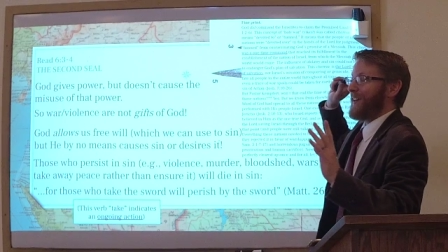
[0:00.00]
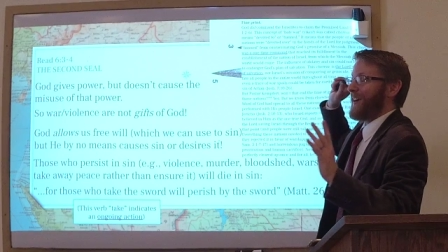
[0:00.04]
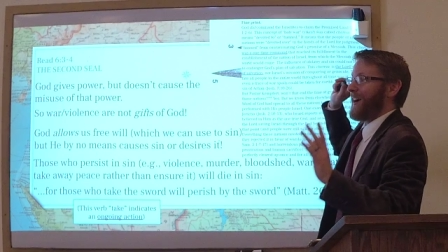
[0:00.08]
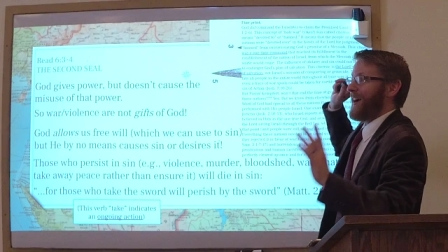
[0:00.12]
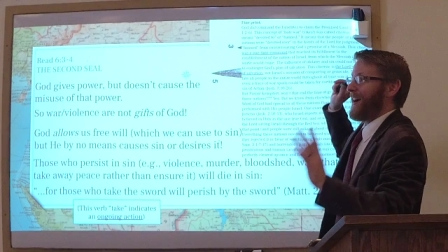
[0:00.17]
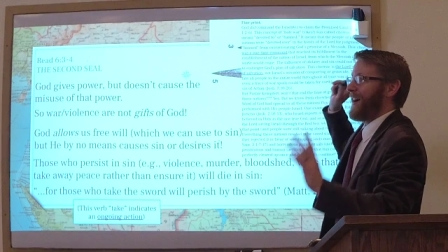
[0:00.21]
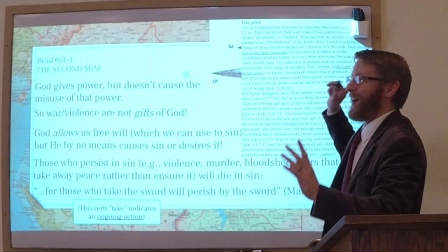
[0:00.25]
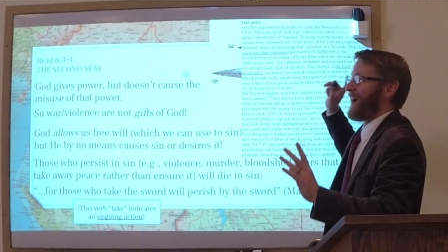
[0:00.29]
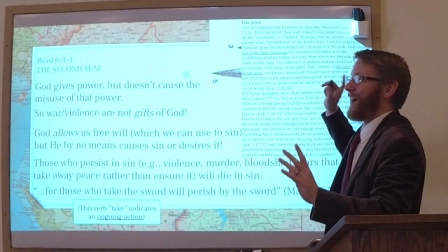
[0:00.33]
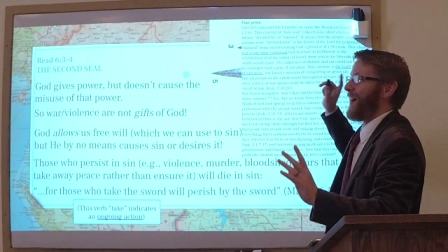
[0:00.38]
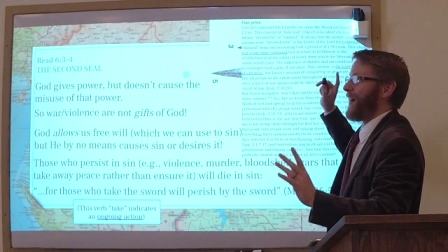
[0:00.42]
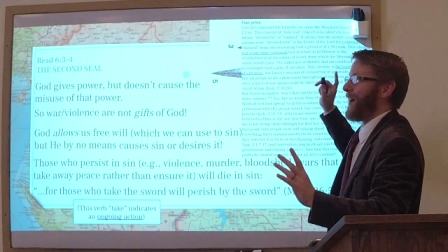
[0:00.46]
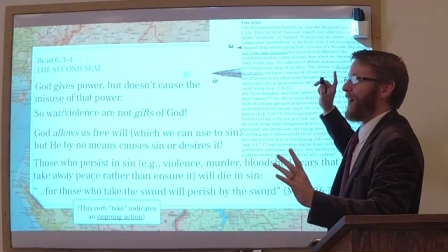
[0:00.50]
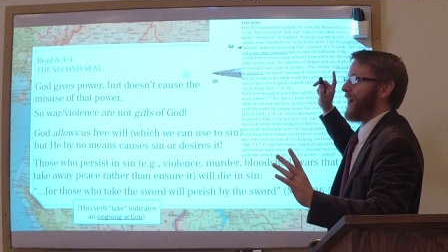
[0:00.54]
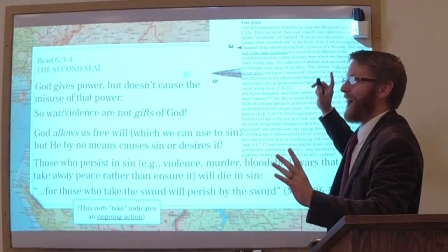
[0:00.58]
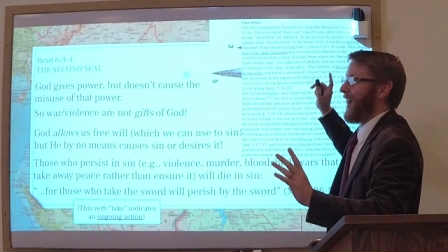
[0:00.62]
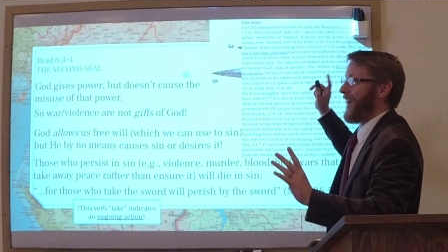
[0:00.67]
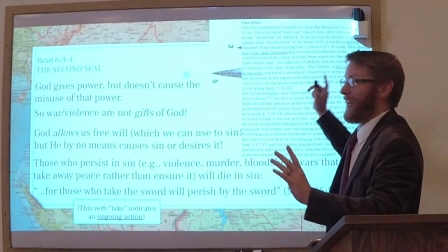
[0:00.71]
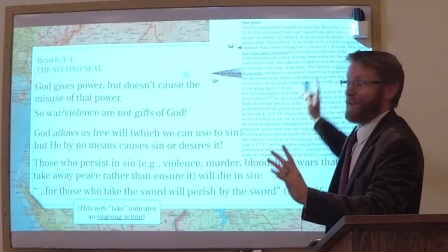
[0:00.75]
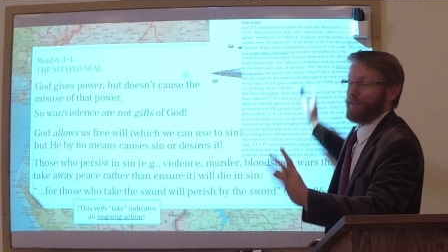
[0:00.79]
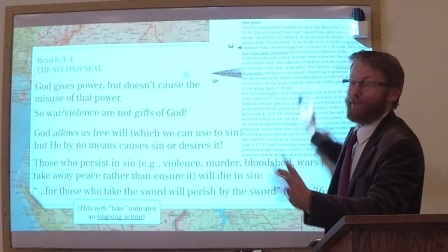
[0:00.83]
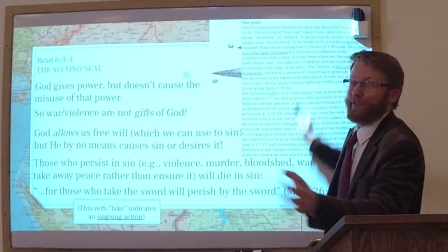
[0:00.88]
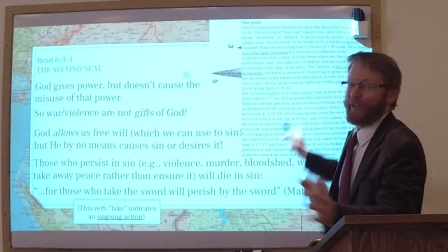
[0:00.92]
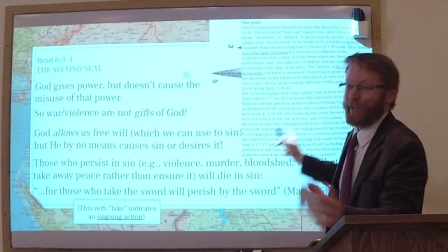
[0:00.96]
Uh,
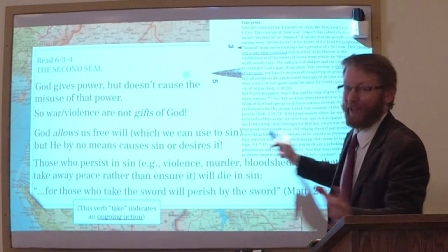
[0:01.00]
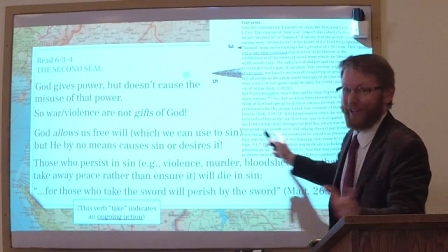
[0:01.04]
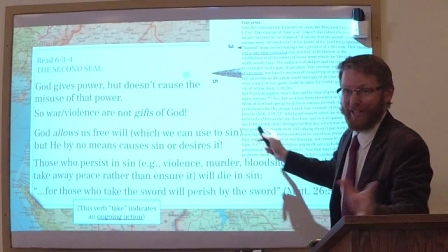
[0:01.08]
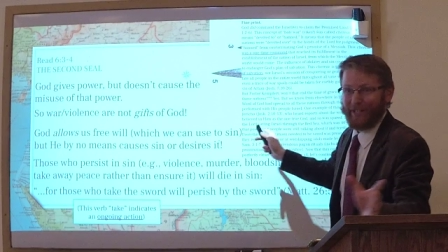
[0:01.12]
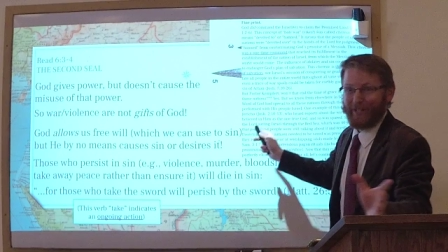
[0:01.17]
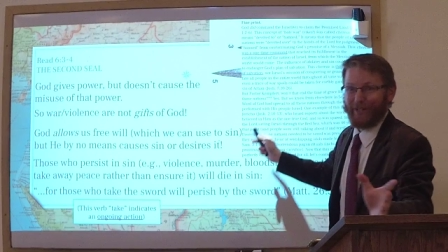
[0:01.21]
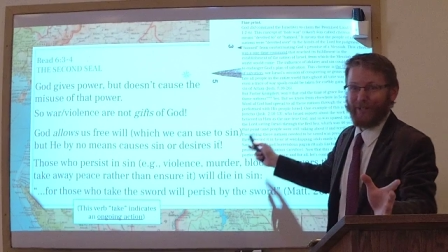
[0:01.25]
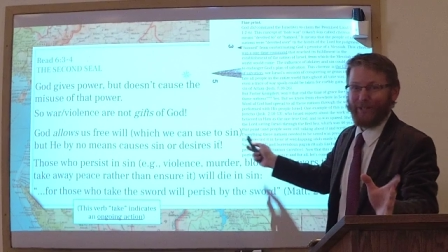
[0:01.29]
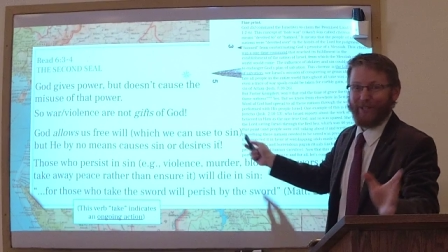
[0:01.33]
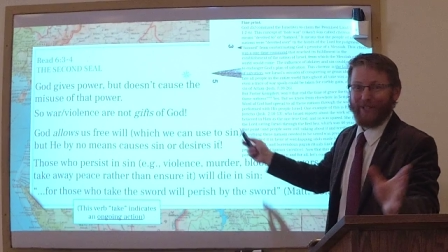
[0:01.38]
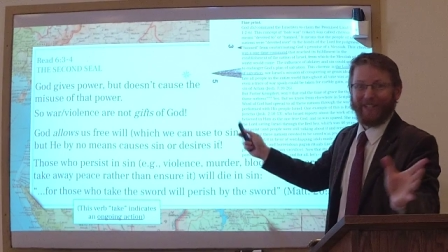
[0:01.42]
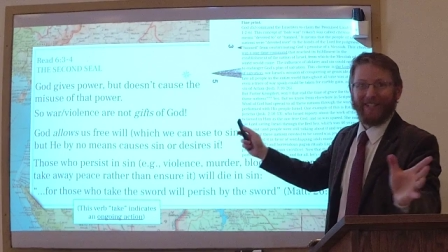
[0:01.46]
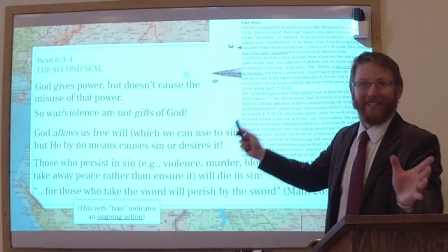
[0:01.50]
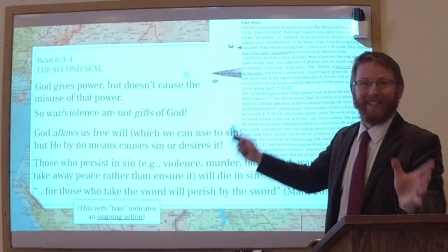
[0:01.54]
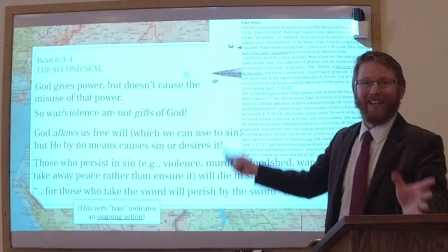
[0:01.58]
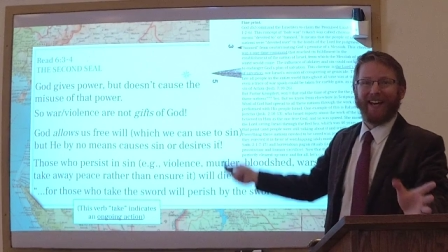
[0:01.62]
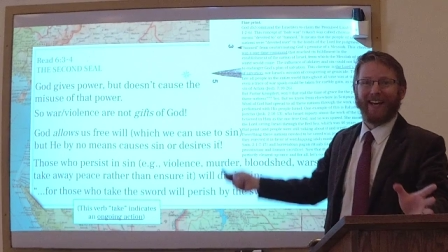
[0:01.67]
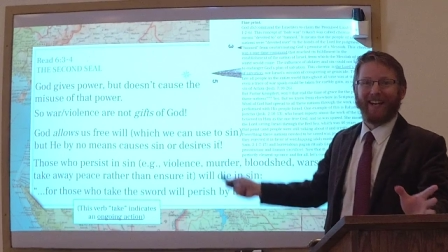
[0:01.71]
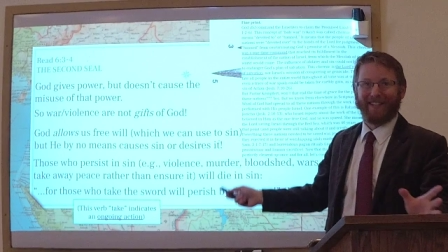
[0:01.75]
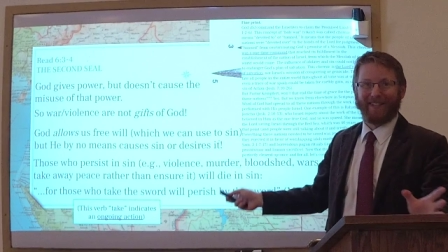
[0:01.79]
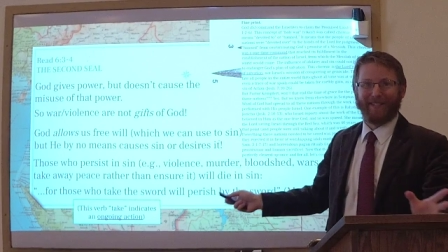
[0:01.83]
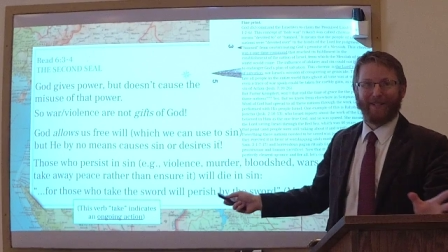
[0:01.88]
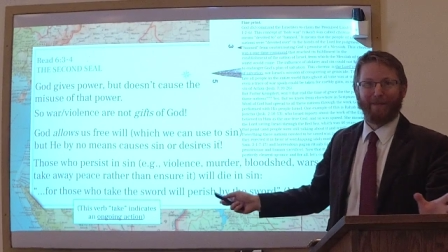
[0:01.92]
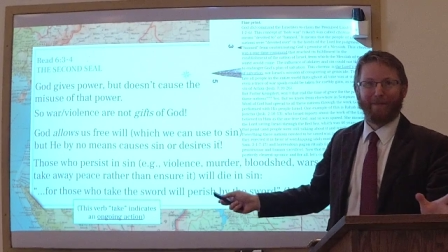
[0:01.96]
and if you're interested in
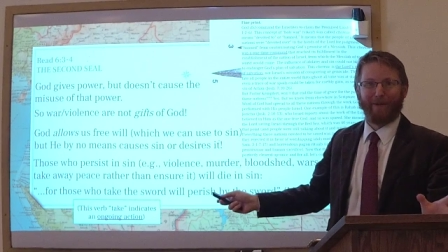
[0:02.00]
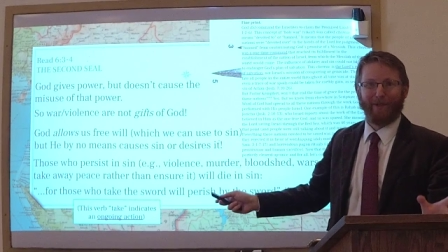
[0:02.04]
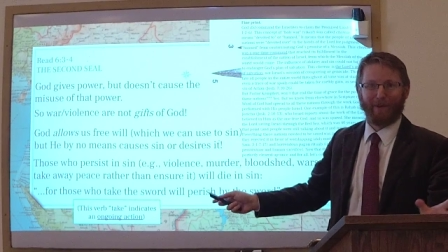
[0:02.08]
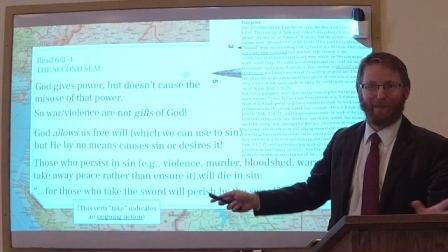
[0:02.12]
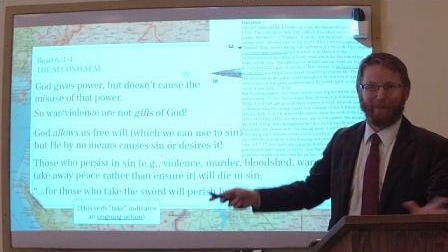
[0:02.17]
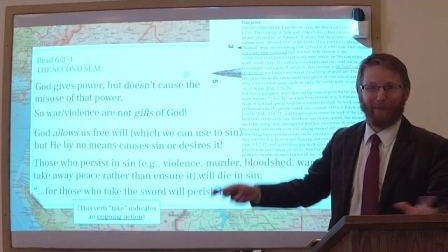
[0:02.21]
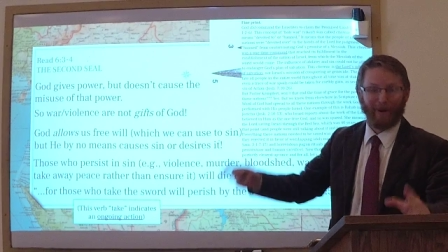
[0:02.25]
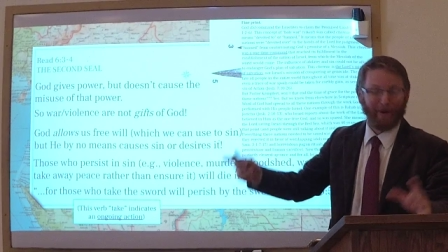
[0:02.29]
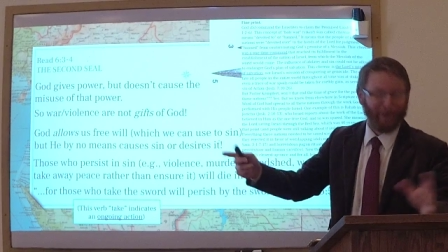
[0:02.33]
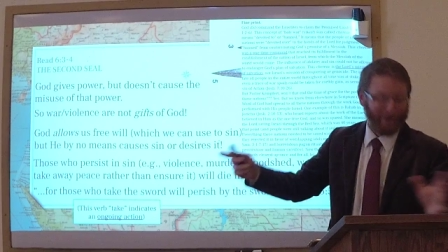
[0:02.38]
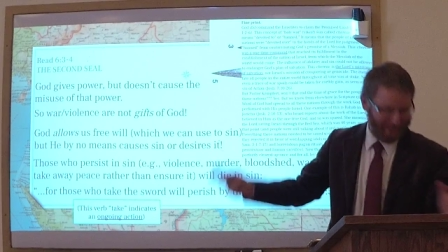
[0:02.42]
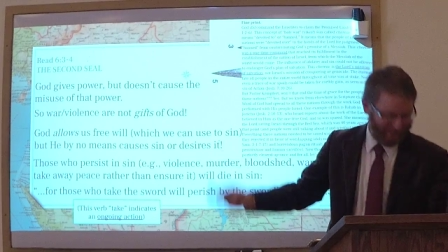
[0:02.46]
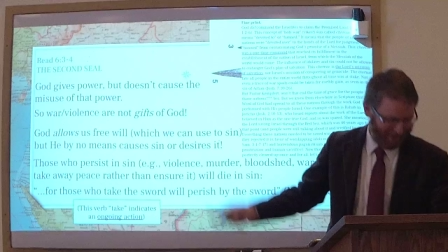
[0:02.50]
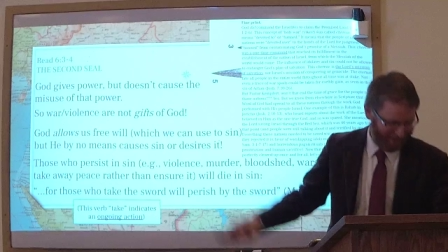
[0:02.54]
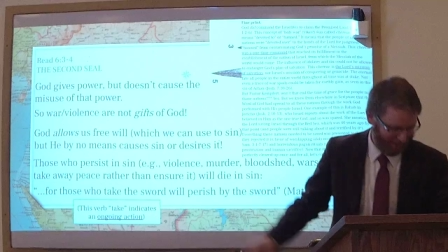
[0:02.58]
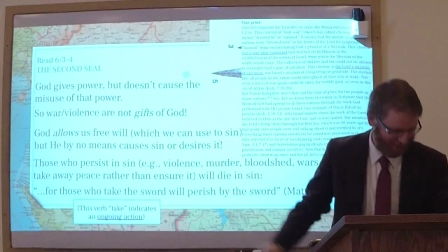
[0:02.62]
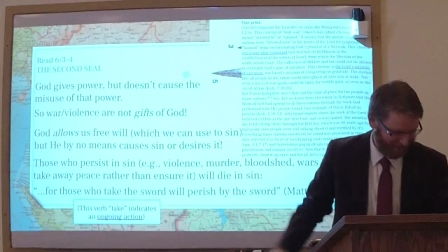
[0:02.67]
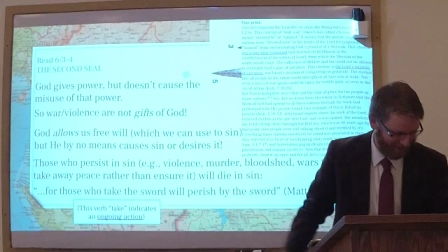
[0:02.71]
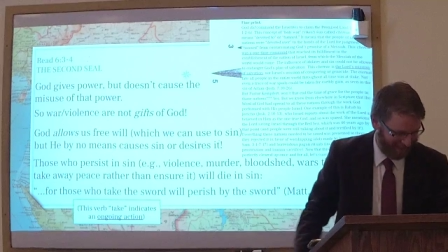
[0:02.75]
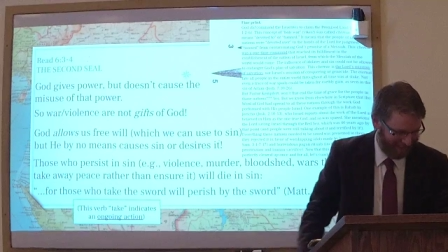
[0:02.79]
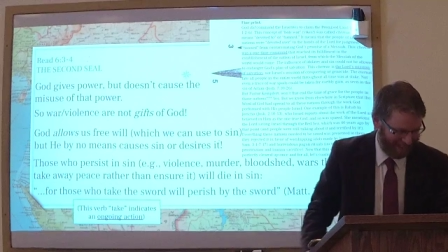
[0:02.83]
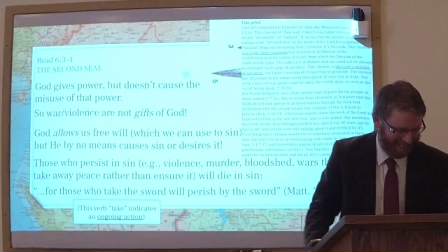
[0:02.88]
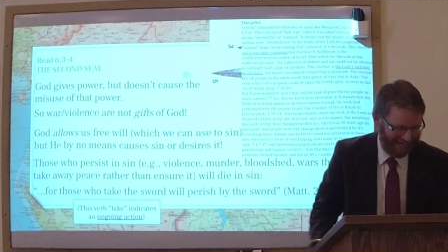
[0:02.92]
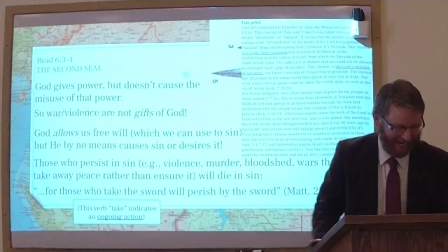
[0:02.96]
that at some other point, we
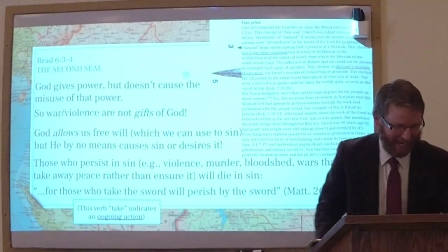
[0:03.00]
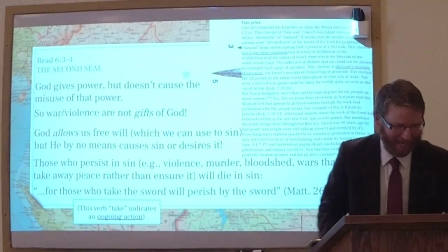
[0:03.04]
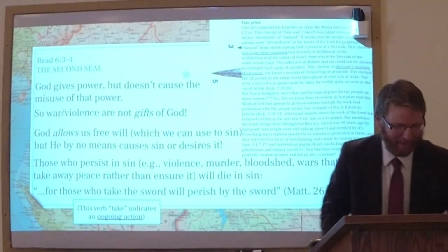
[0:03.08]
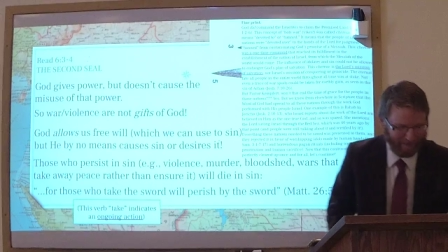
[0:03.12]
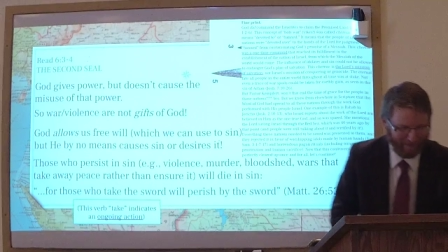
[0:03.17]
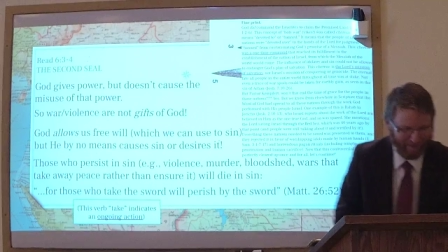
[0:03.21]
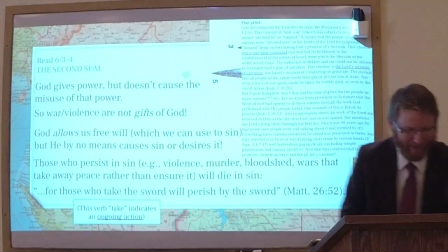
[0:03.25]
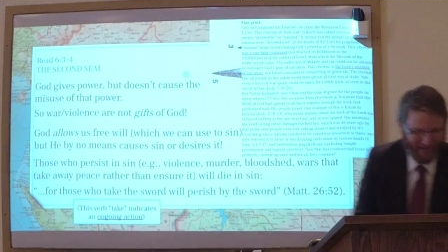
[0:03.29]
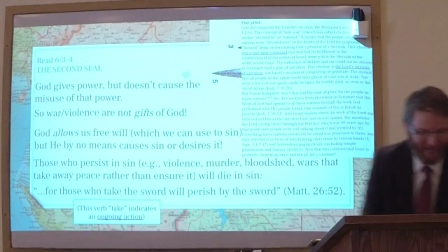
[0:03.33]
certainly can.